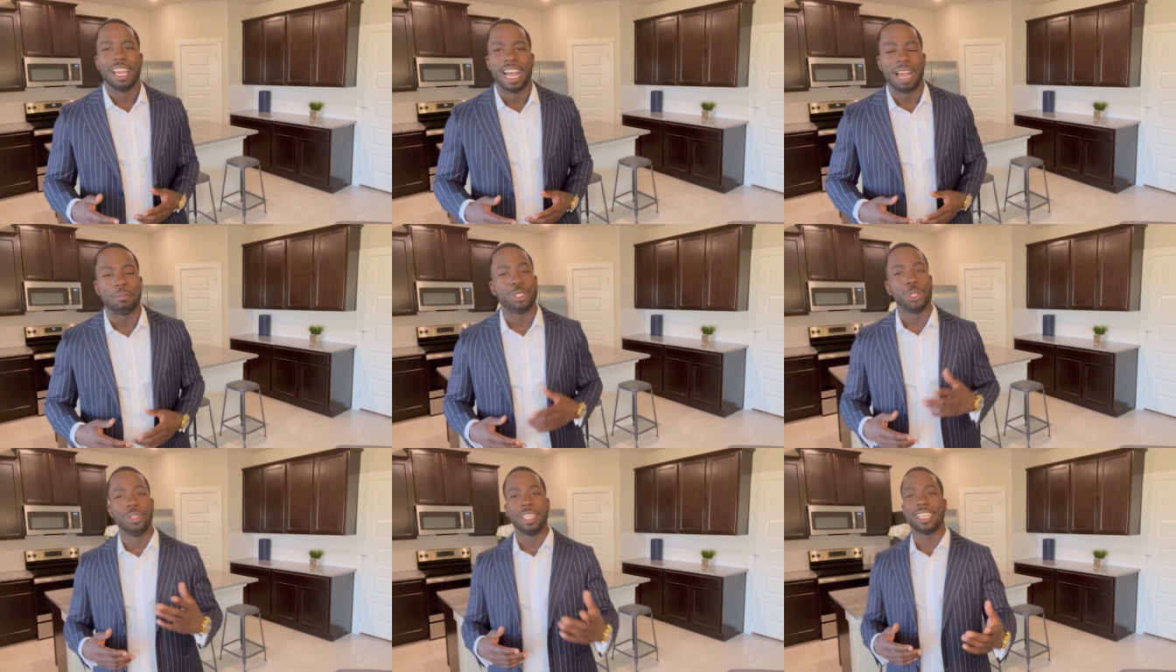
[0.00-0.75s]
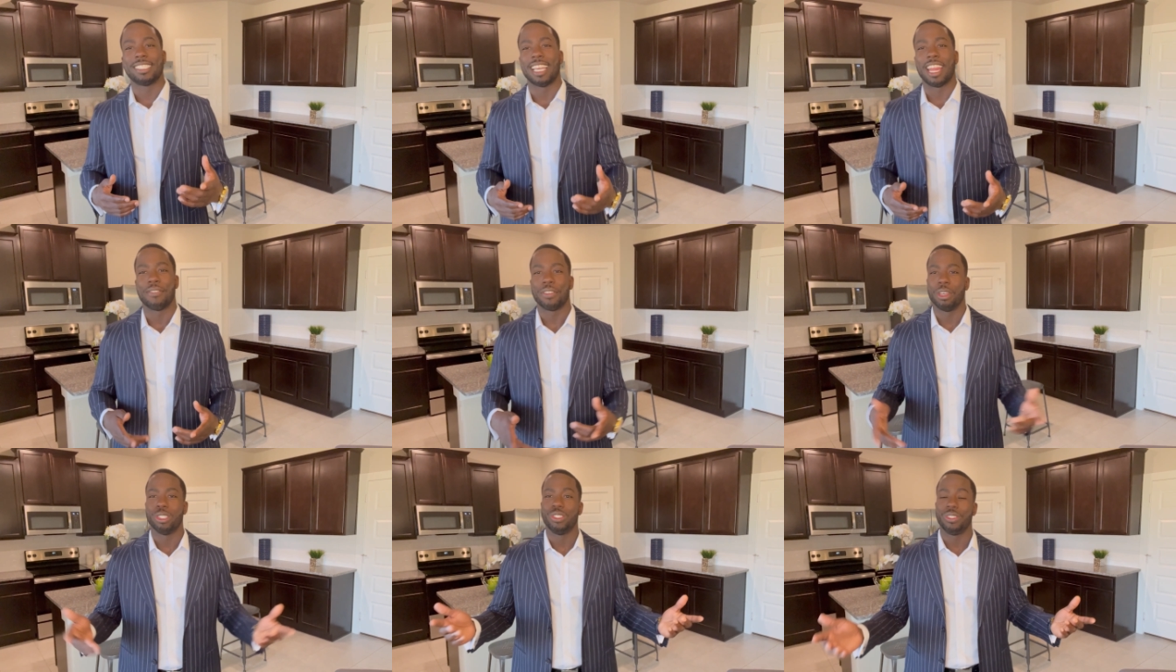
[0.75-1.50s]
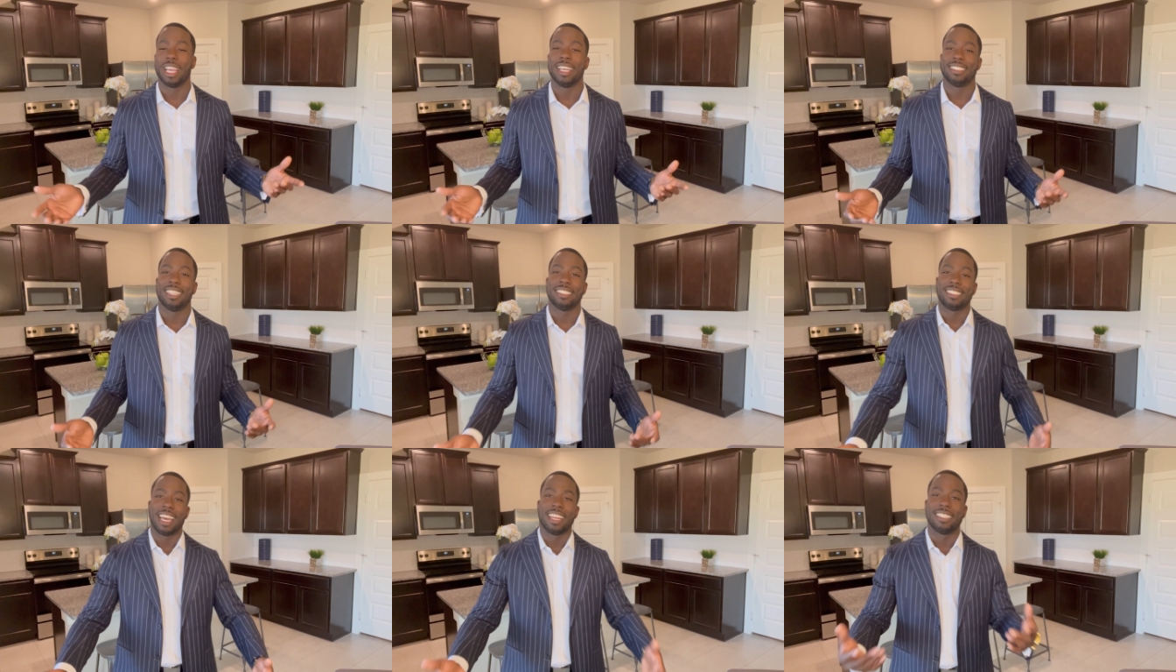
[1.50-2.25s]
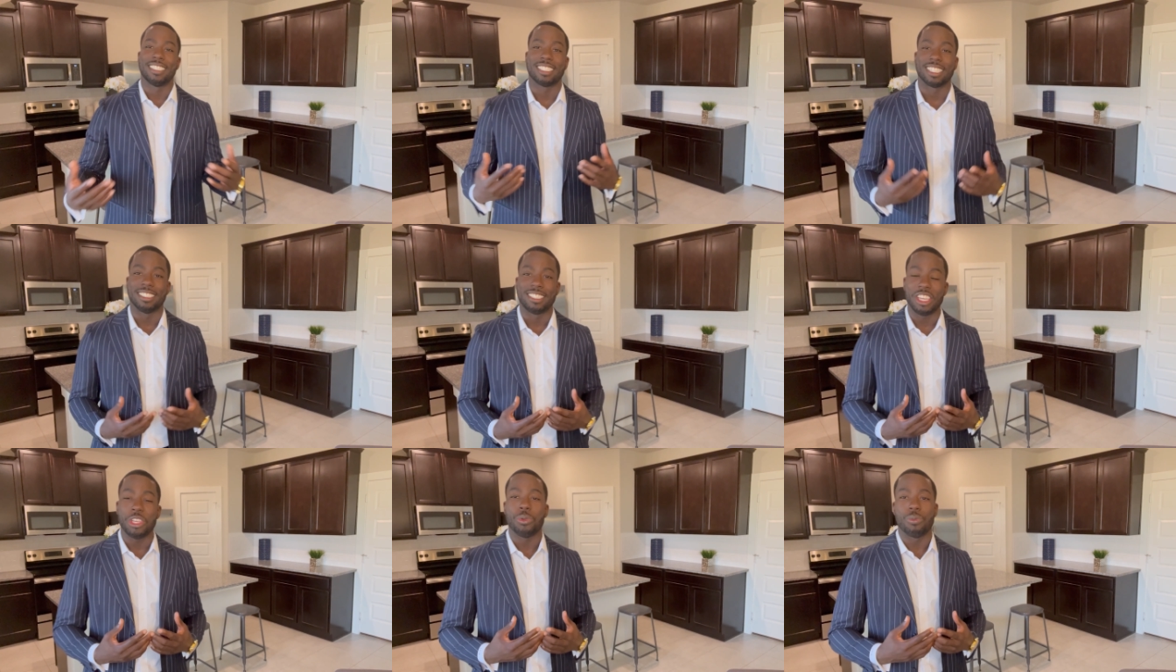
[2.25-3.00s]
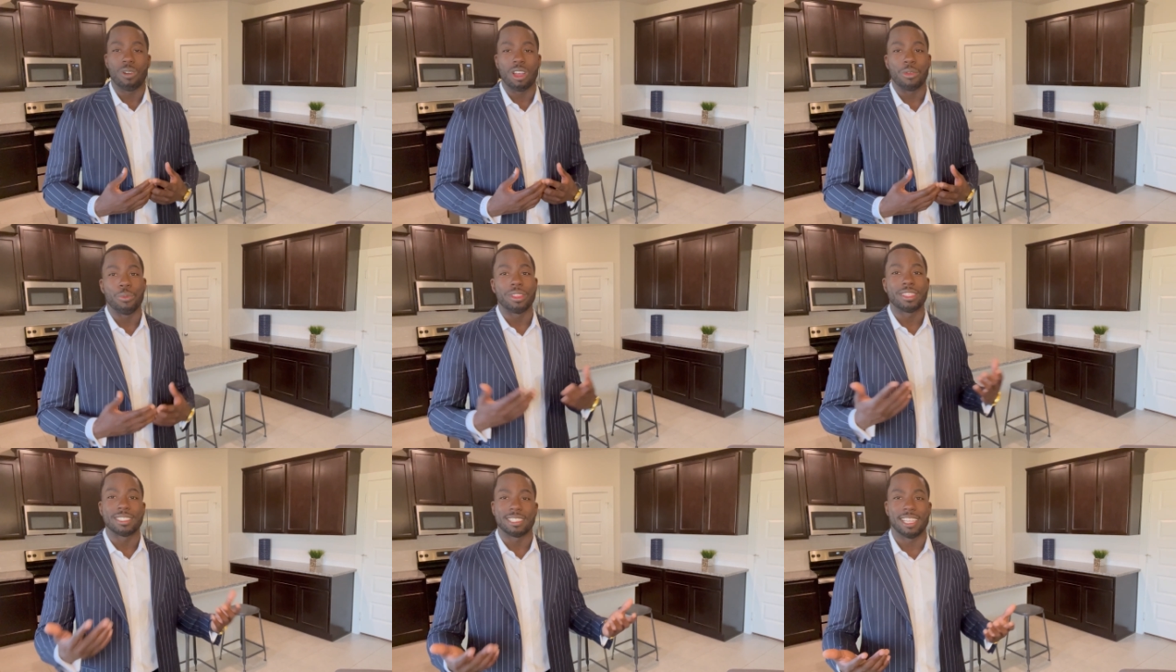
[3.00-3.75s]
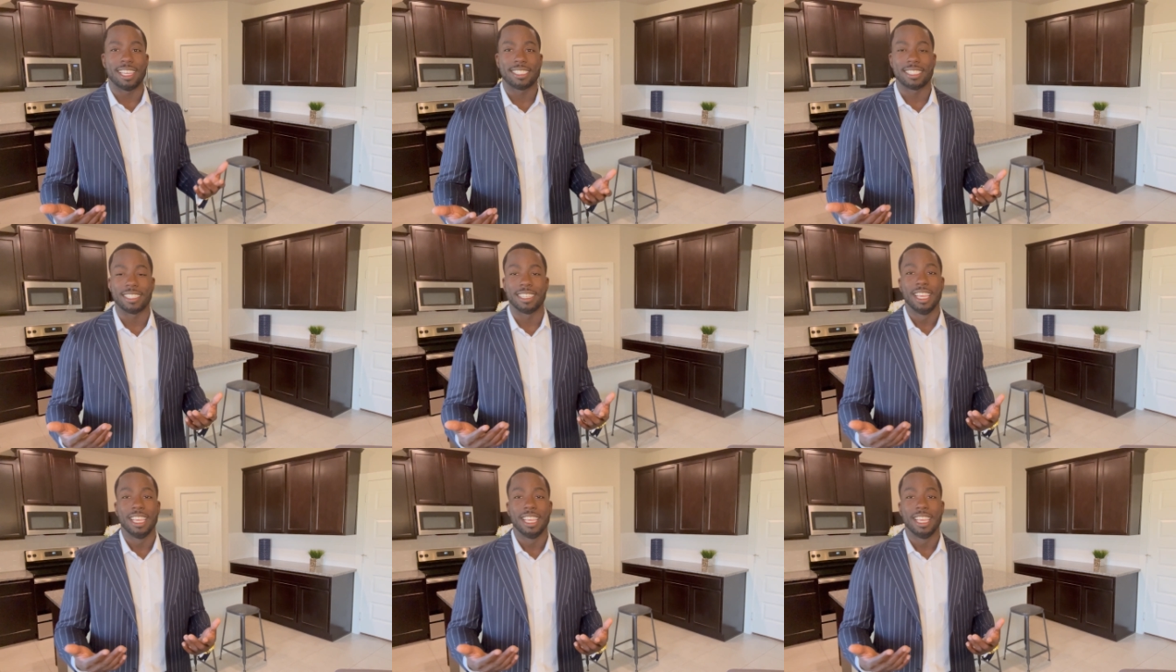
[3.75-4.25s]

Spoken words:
I'm truly excited for those of you guys that decided to continue on with this lesson.